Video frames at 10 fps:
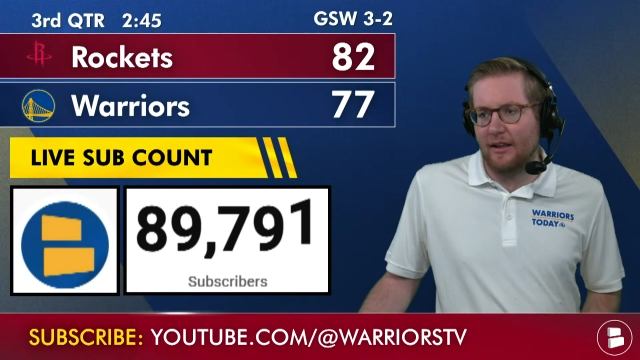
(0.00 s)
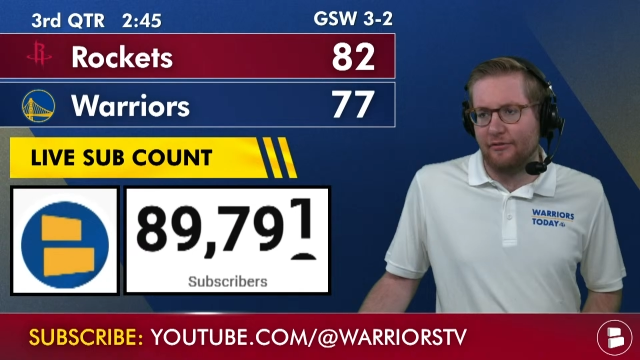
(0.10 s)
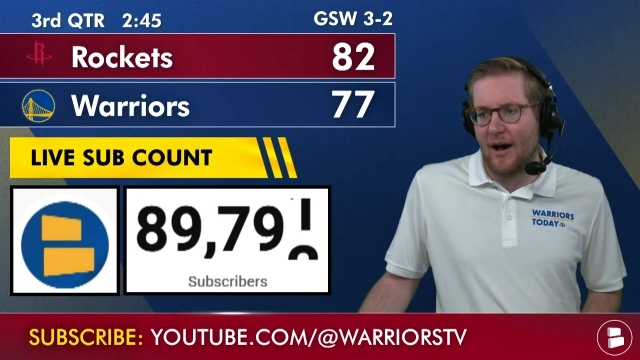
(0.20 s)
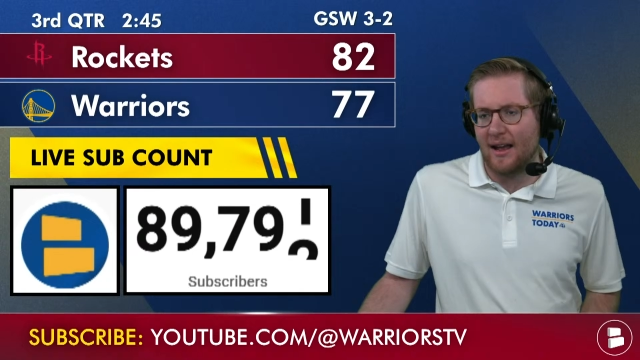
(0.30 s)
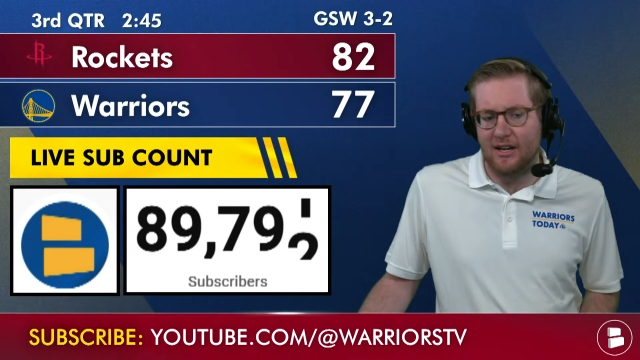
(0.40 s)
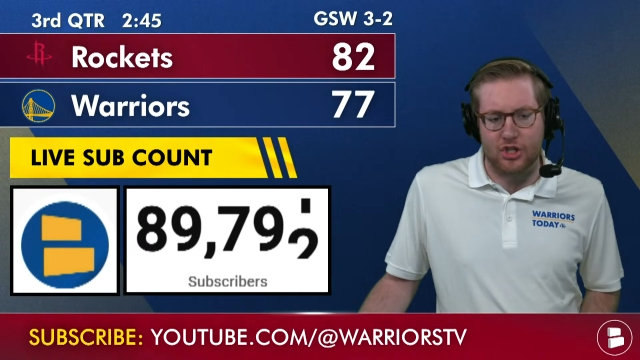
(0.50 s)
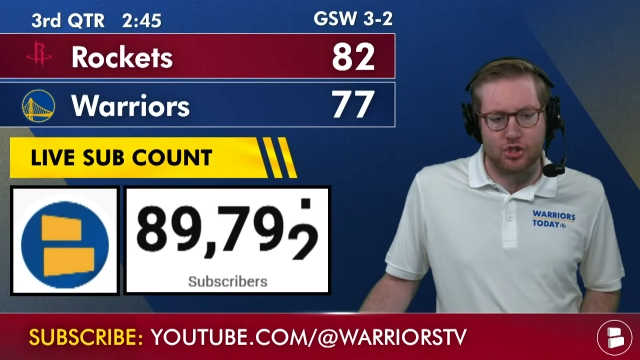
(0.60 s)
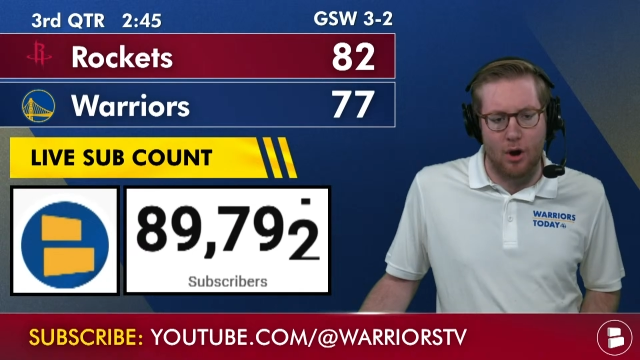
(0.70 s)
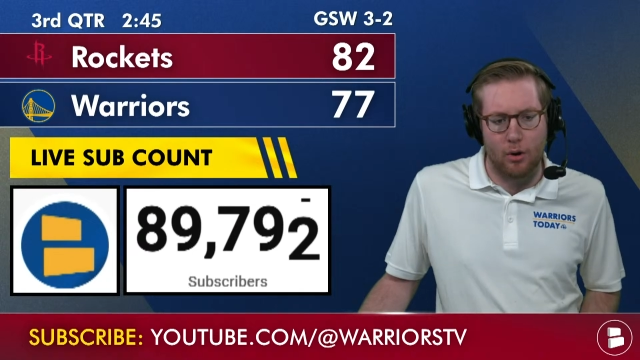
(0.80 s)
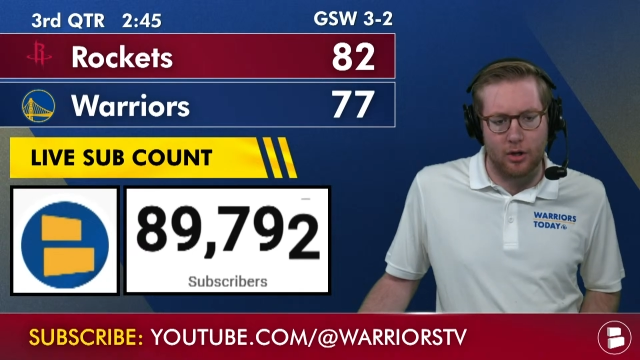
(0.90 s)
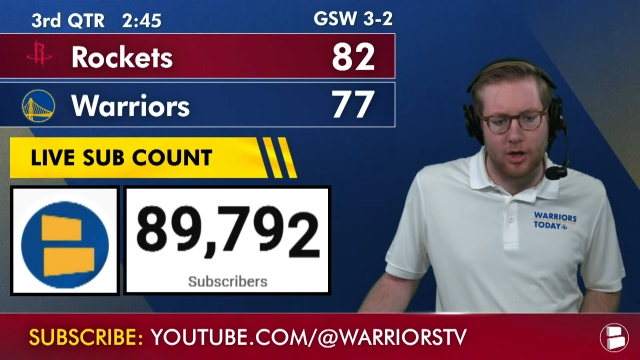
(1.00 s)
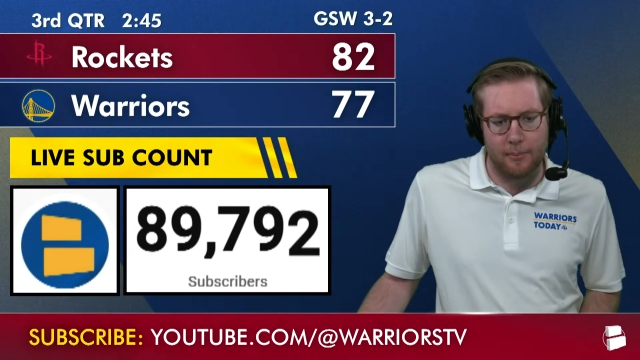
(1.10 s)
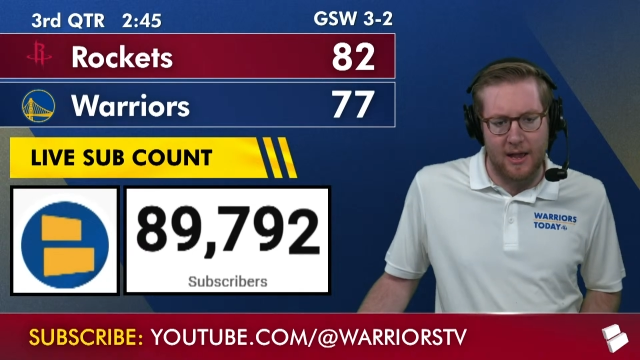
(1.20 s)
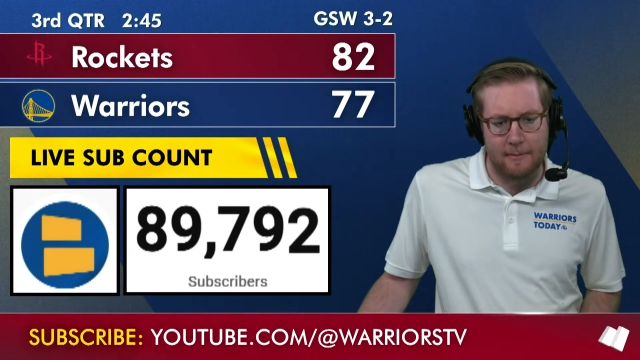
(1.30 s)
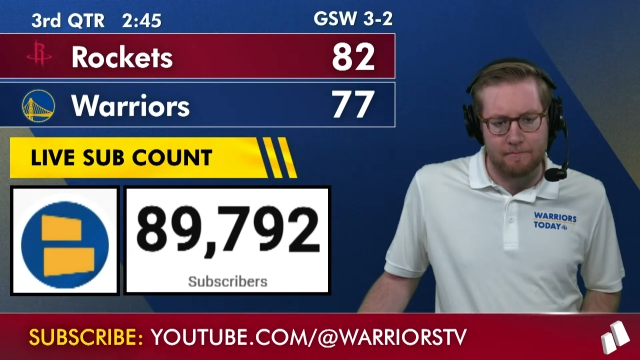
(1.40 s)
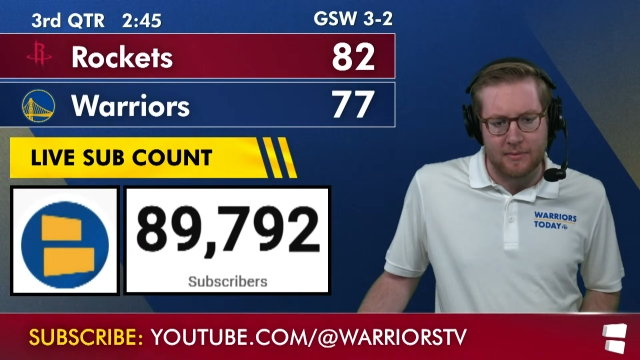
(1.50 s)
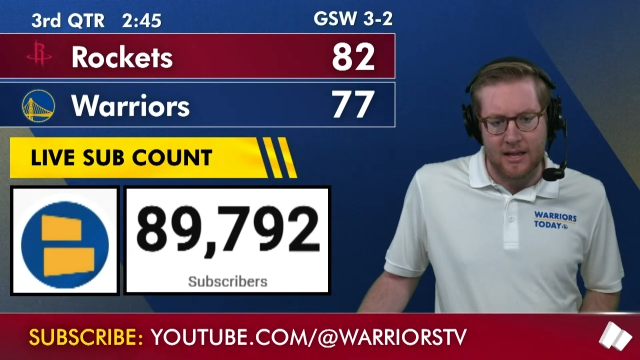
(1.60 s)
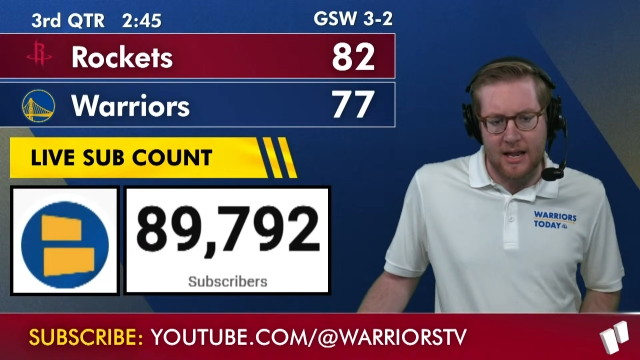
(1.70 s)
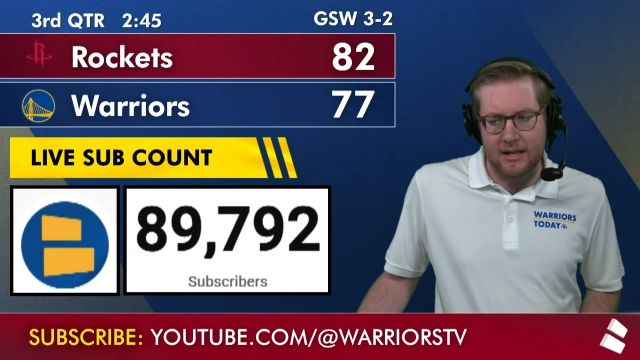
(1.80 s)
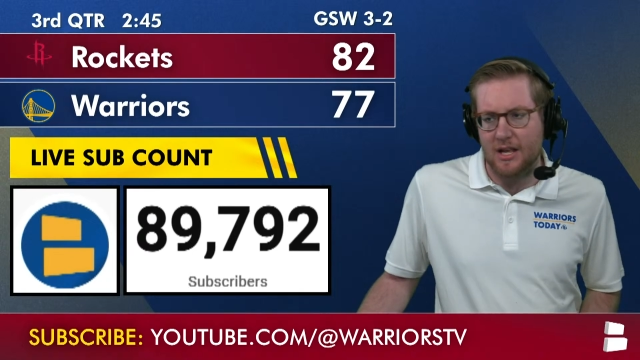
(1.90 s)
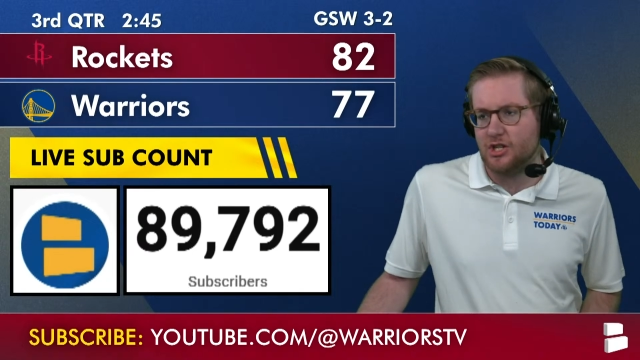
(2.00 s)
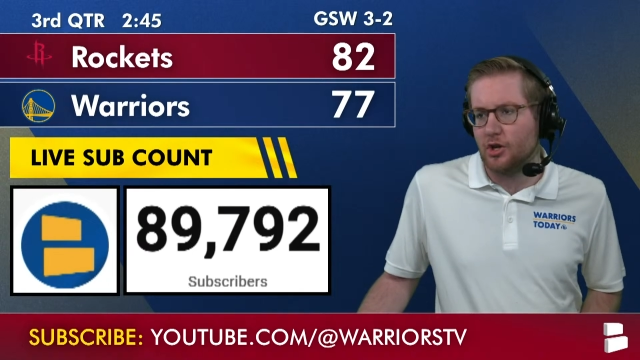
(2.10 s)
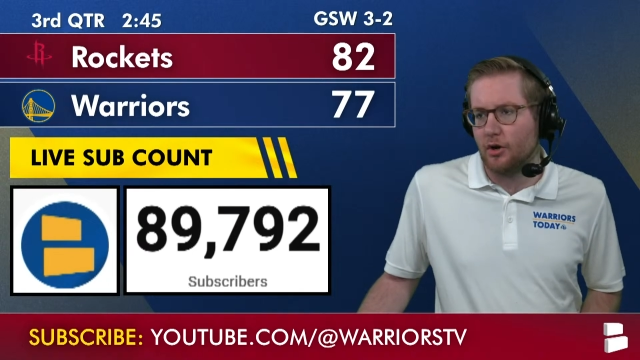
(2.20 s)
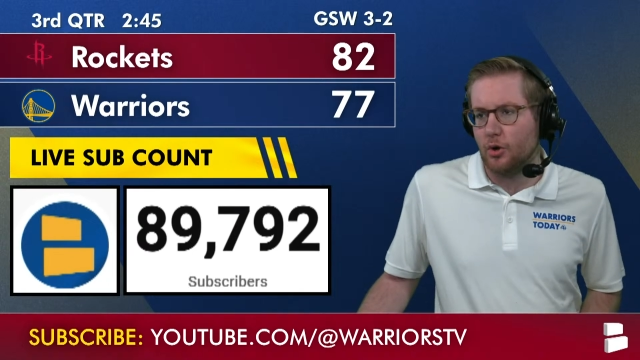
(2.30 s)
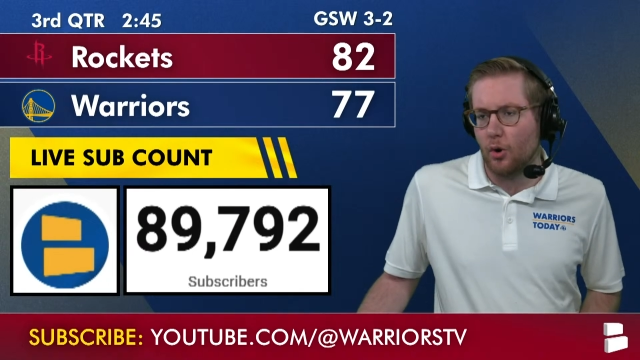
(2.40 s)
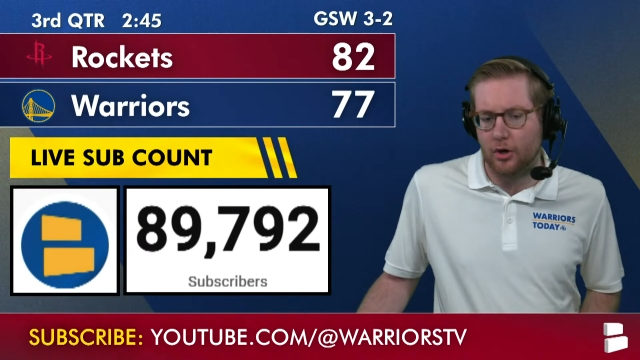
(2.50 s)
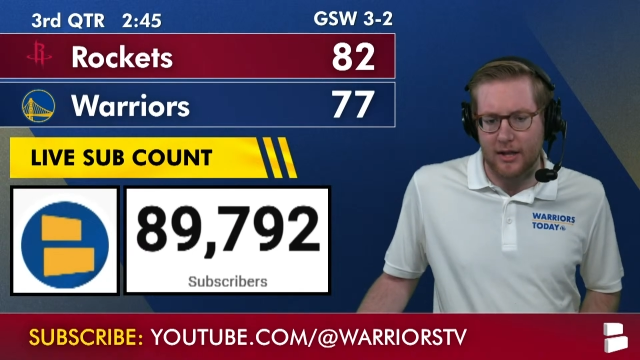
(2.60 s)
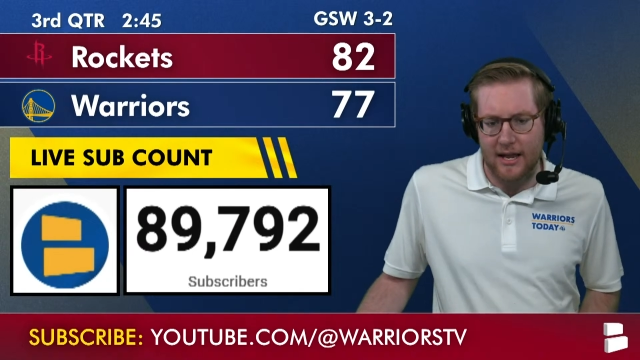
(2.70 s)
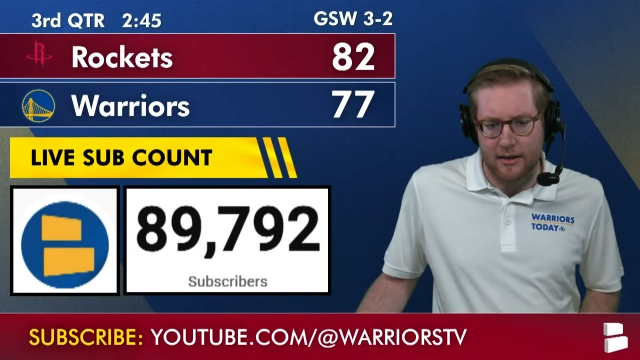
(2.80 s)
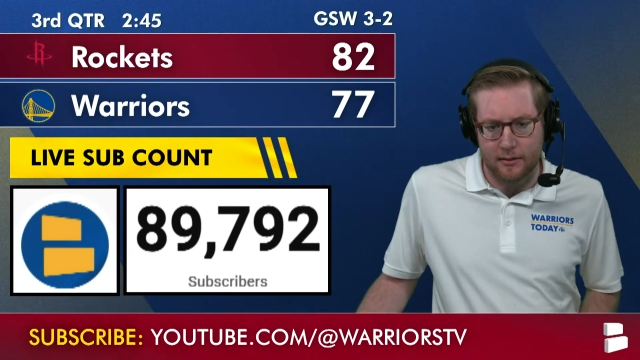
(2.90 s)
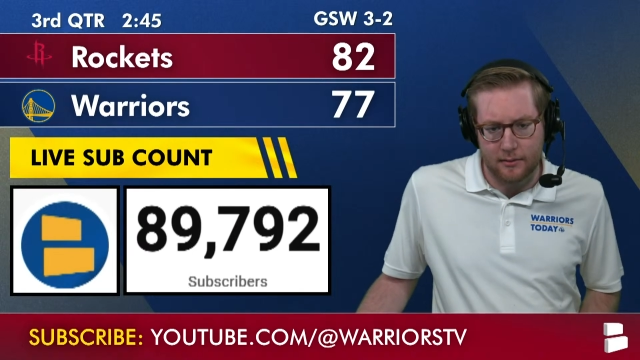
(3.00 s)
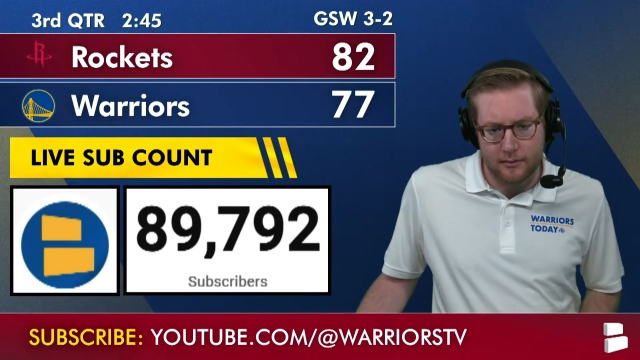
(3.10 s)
finding his stroke a little bit in this third quarter late.